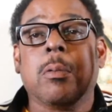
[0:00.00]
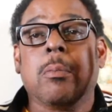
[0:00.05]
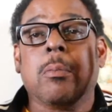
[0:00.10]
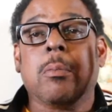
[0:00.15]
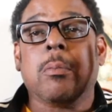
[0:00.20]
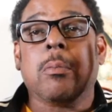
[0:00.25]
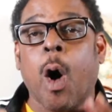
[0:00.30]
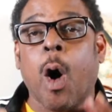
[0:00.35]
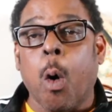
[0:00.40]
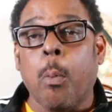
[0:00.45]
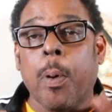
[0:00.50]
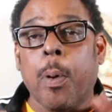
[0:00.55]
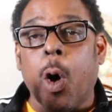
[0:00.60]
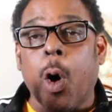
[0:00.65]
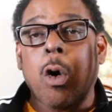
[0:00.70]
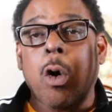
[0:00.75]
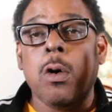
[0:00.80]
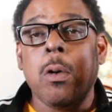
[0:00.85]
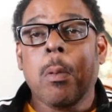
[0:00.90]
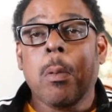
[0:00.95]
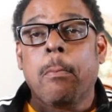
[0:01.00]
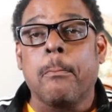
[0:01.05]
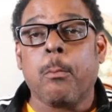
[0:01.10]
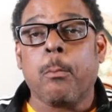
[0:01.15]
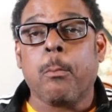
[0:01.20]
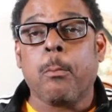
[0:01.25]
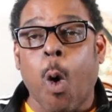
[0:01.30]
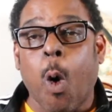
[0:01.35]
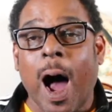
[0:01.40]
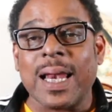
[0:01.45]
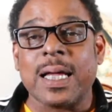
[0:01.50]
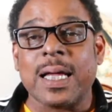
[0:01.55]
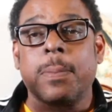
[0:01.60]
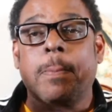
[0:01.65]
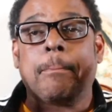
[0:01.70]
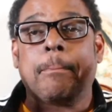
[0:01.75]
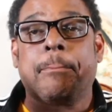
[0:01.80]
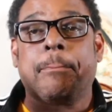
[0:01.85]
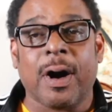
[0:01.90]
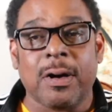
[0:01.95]
mobile wallet
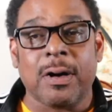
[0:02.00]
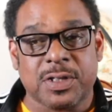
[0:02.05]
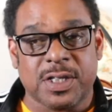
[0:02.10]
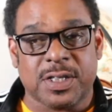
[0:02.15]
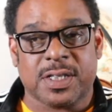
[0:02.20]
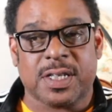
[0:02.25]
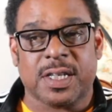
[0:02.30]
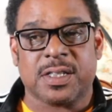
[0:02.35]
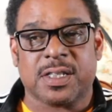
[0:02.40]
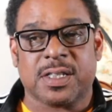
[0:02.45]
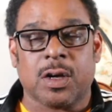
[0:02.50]
purchases.